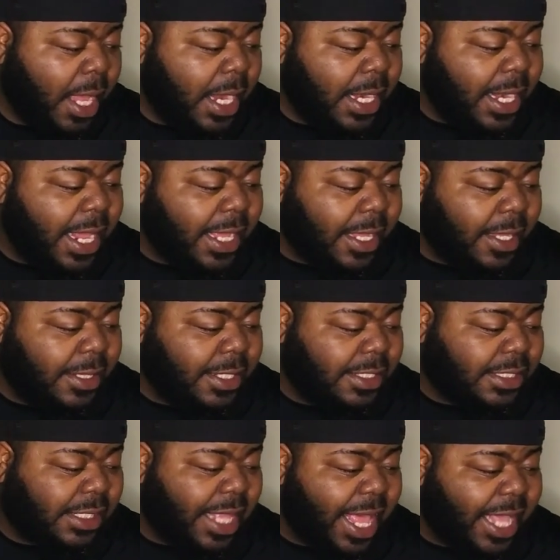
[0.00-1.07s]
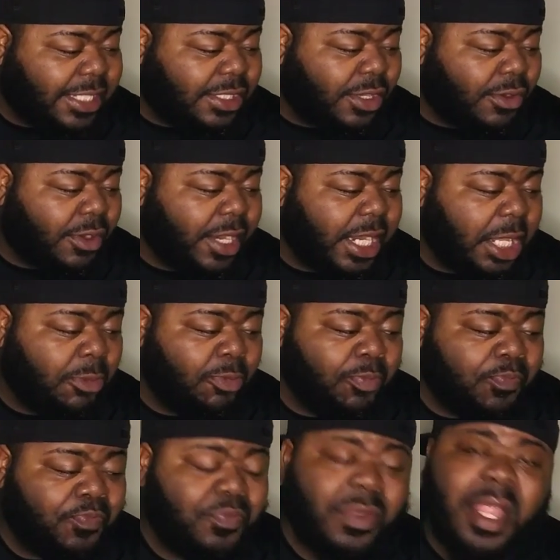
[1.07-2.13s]
nigga, this last story
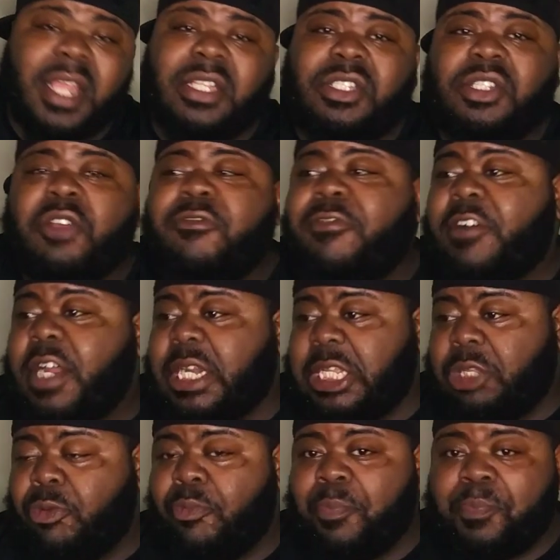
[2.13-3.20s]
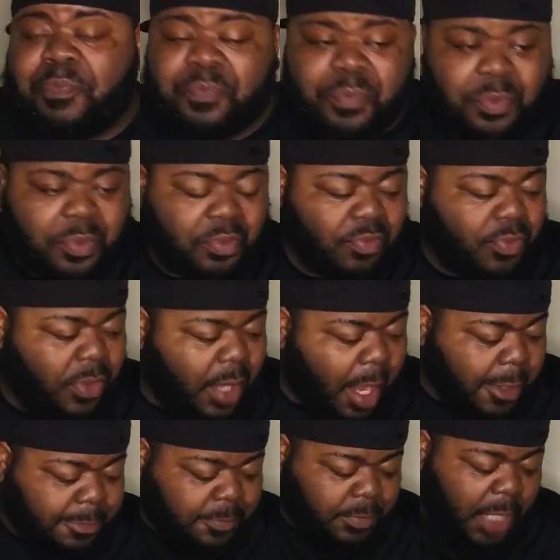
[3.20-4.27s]
is too funny.
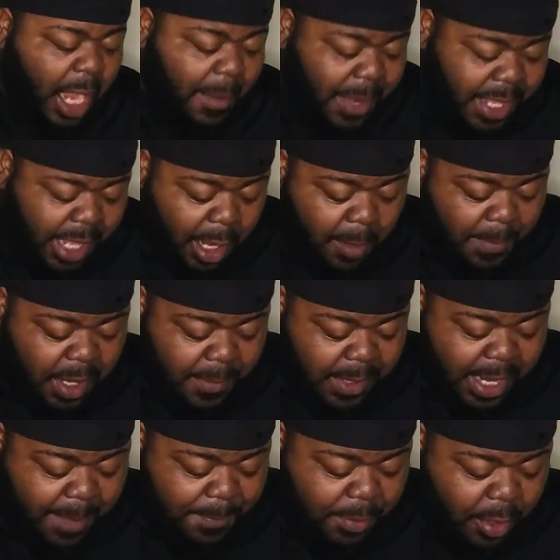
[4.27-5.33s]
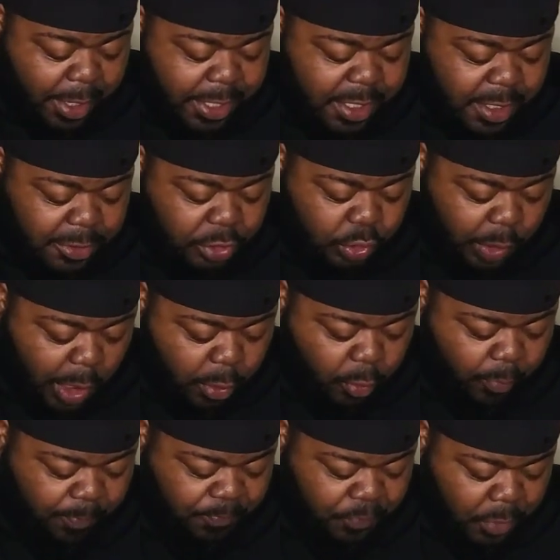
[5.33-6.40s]
How many of y'all remember that boy Young
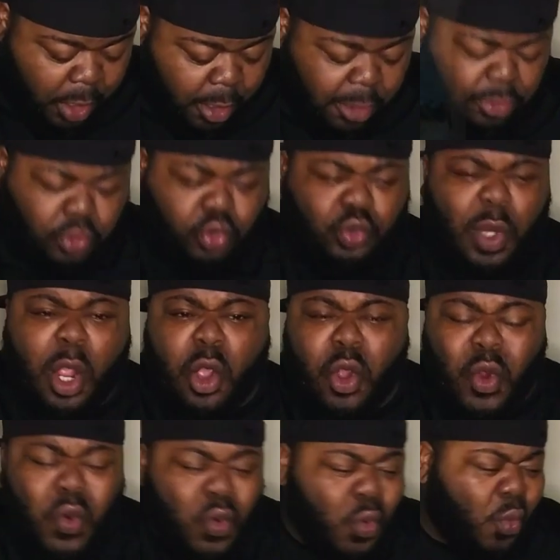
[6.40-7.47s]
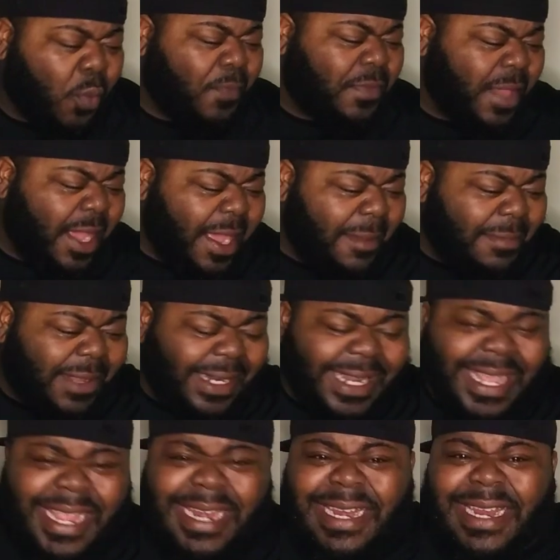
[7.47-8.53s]
Dro? Dro, I'm
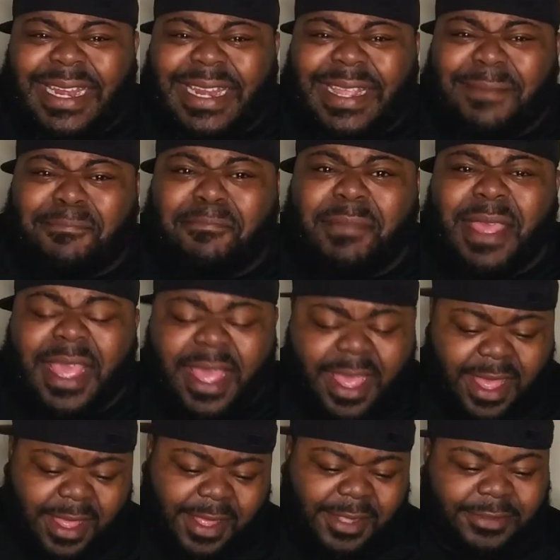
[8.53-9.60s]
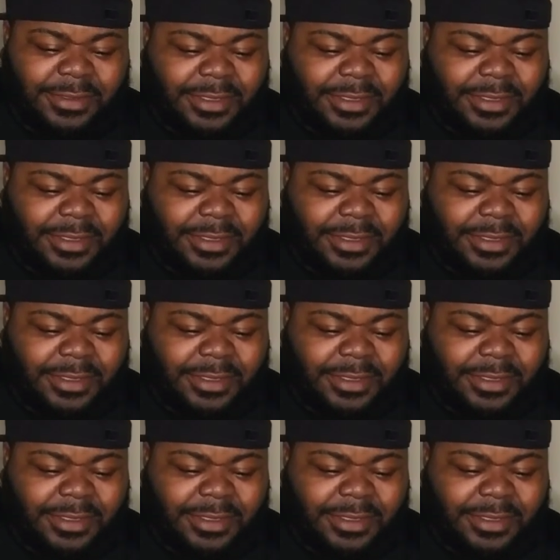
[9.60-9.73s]
cleaning the beer.